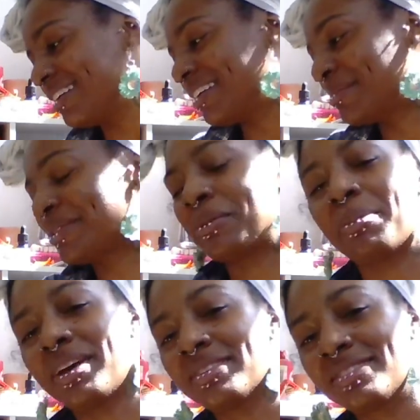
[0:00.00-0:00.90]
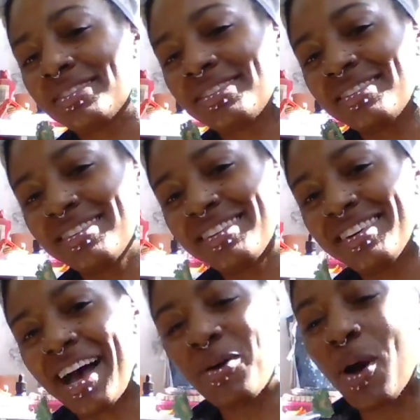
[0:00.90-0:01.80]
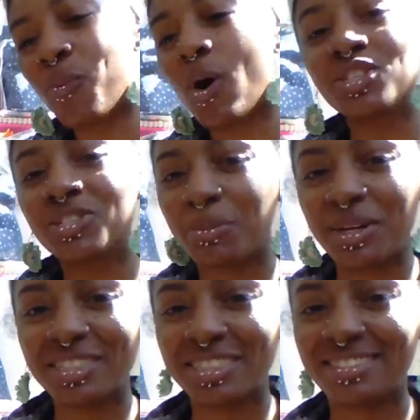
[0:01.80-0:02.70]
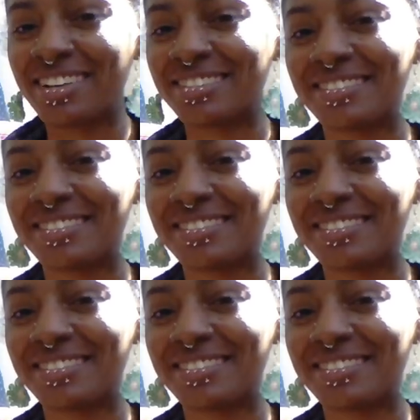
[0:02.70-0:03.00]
I'm not the best. I watched a bunch of